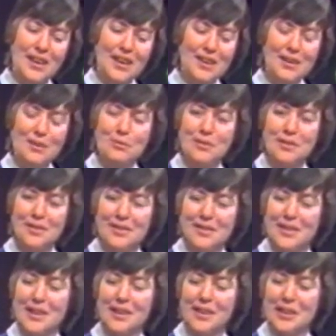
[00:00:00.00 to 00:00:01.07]
And I wouldn't
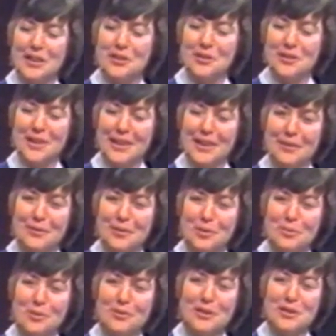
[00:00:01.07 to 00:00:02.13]
dare legislate for the
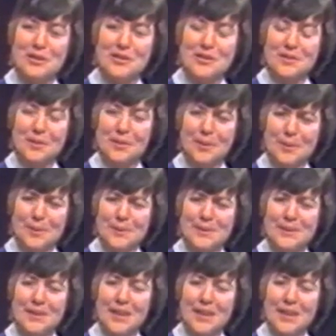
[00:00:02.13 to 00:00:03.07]
profession as a whole.